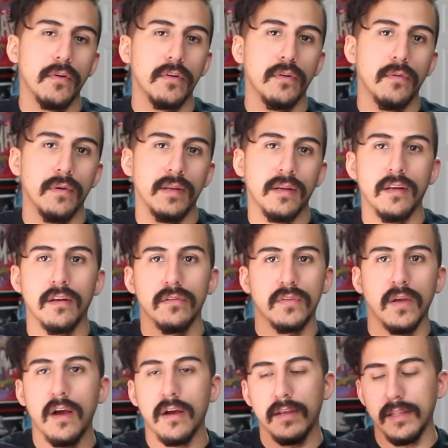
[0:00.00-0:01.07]
were doing, you know,
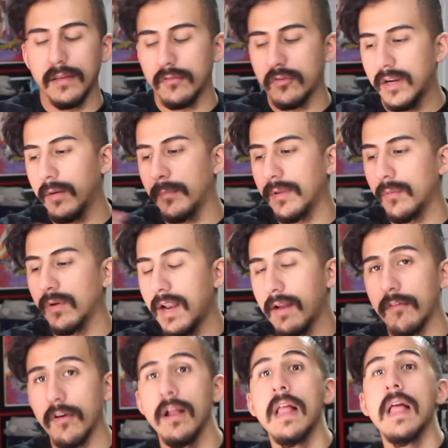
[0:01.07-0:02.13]
talking, trying to be
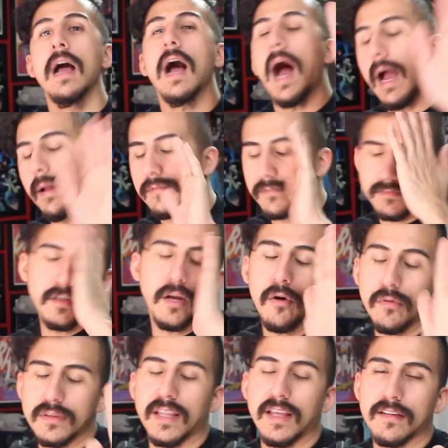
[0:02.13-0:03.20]
whatever. I
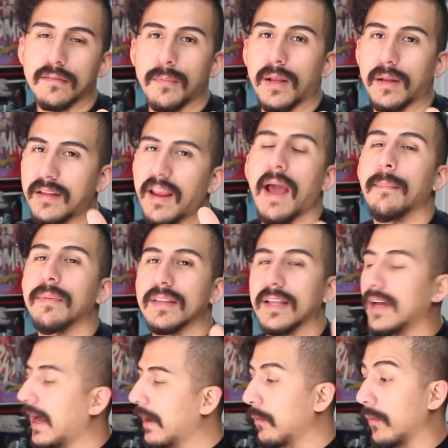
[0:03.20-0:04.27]
note this, but
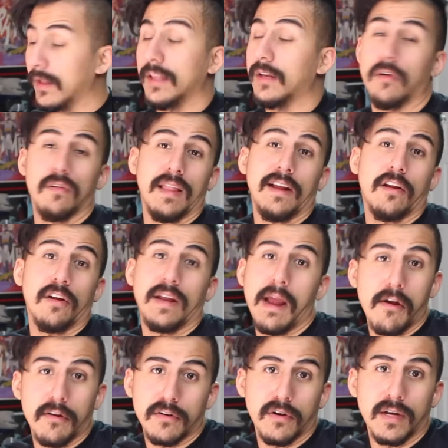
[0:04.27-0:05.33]
Tabitha, I really don't like her
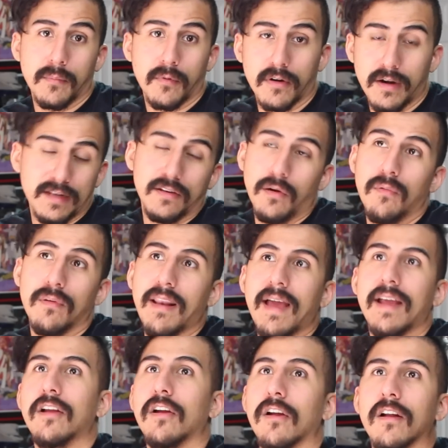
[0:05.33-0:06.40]
character anymore. I don't
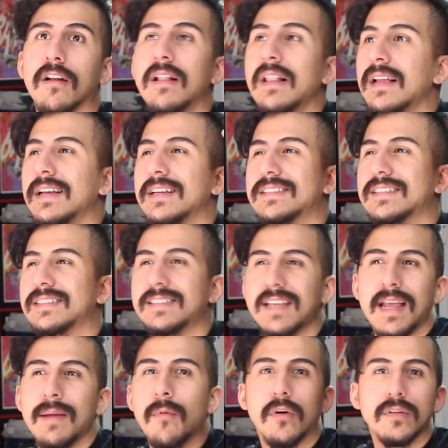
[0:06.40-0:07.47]
like her. It's the
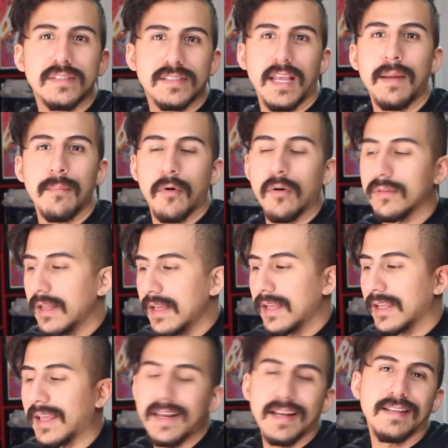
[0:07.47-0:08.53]
same old,
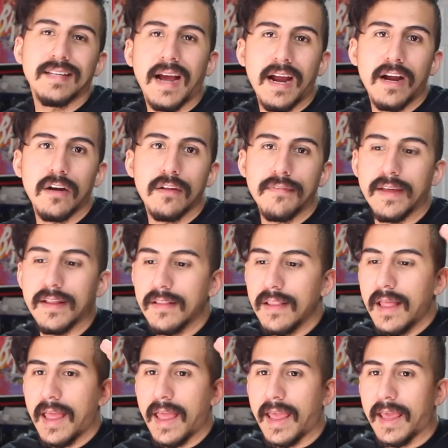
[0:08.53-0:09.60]
getting tired of it,
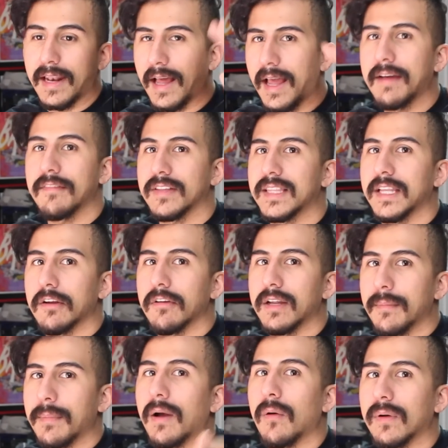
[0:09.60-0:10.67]
and I have a theory
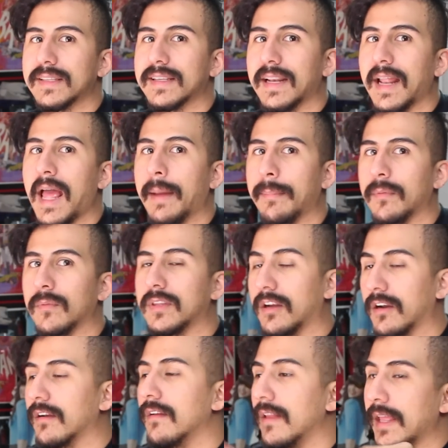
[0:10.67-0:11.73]
about what's gonna happen with
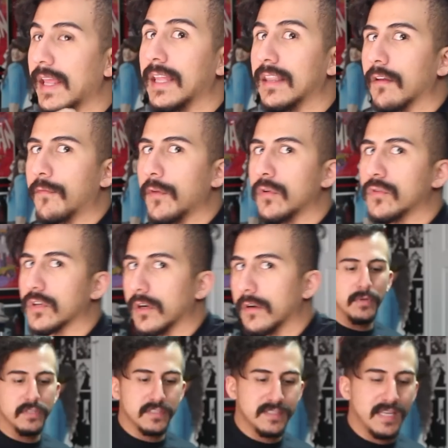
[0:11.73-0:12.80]
her in the future.
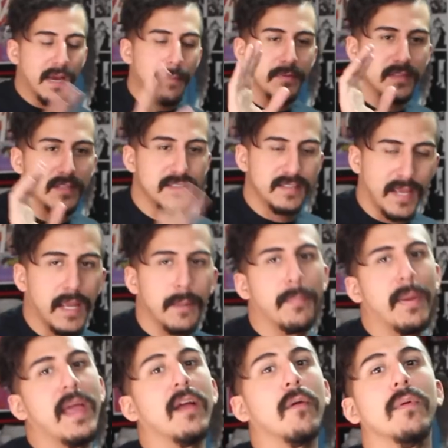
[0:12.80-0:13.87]
Butch and Tabitha take
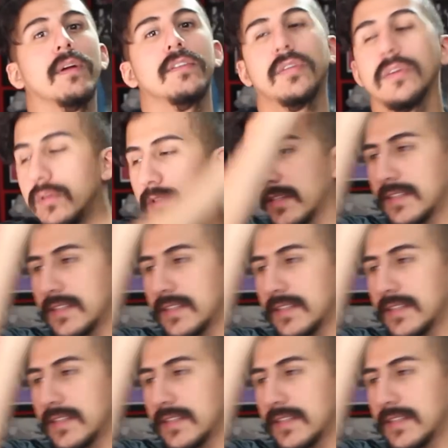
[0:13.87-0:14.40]
Penguin to